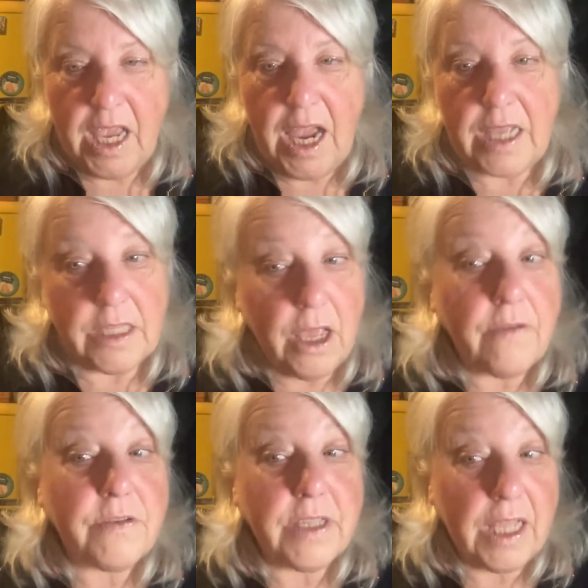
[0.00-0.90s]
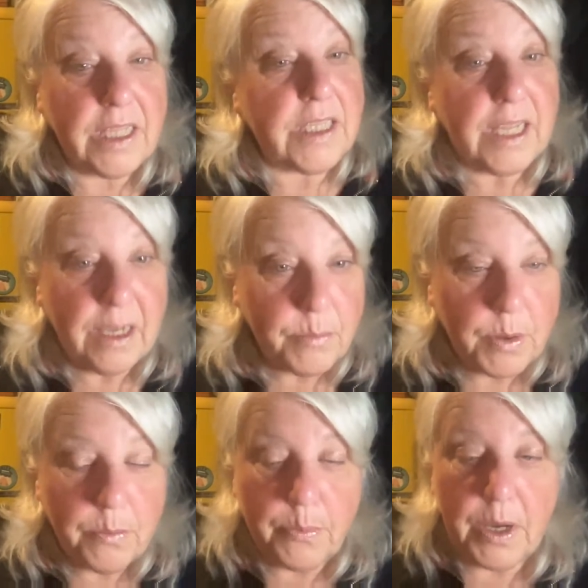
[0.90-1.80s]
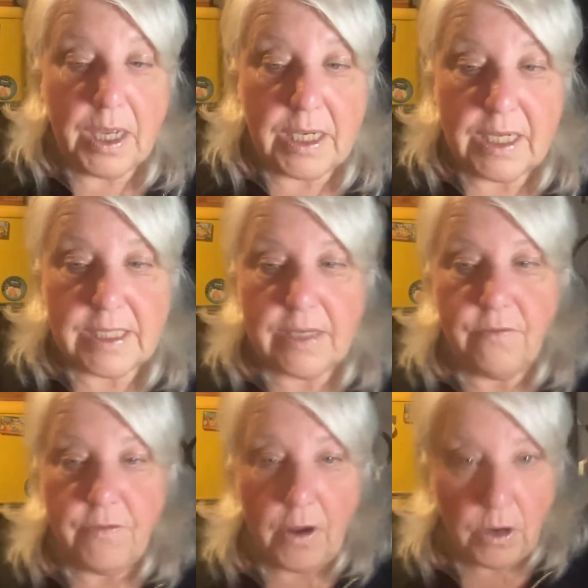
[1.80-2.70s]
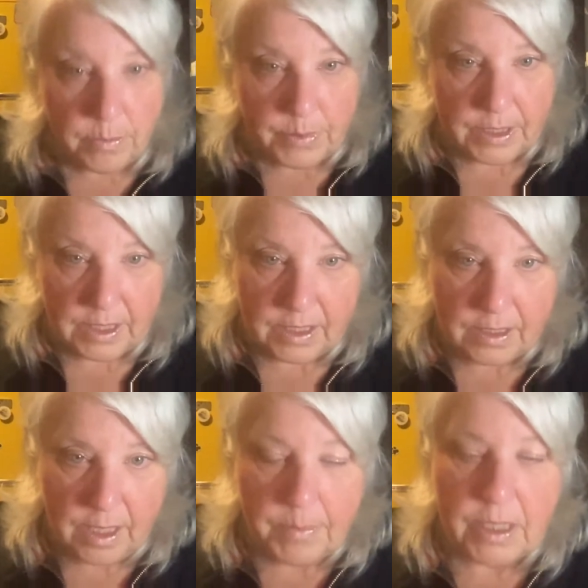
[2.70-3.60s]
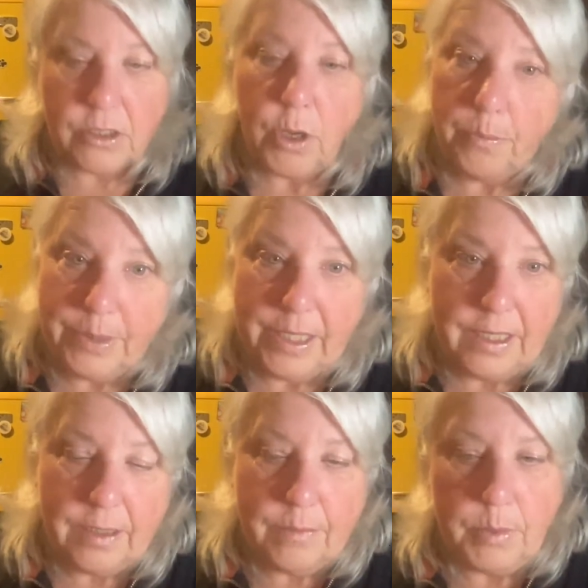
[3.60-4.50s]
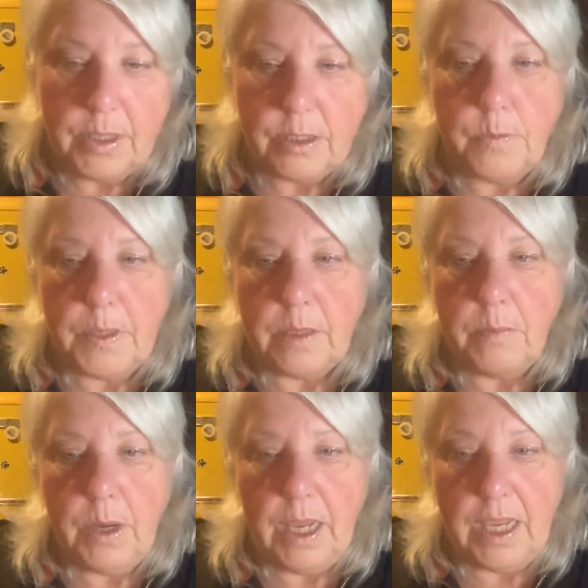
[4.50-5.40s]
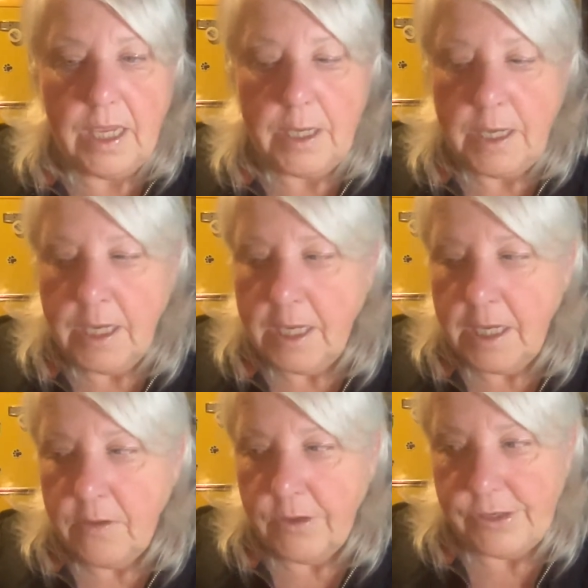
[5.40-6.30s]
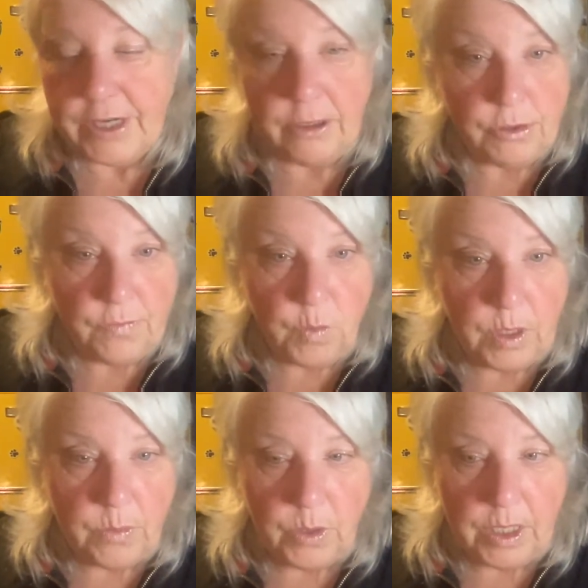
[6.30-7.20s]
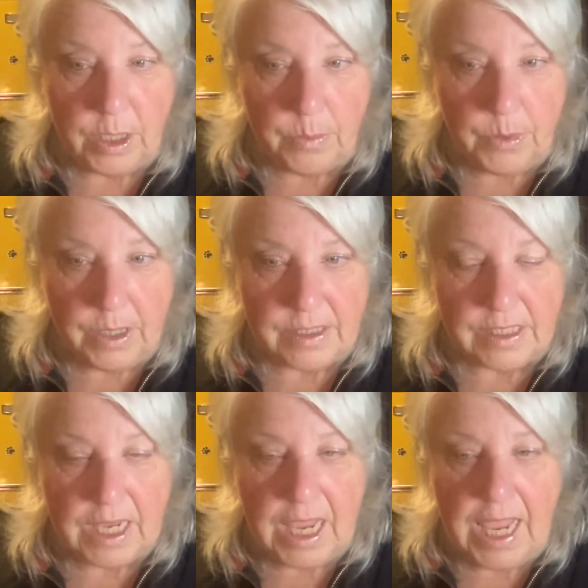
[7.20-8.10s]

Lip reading: I loved that lamp, but it's very big. I mean, it's not big, but it's big by the standards of what I want in a bus.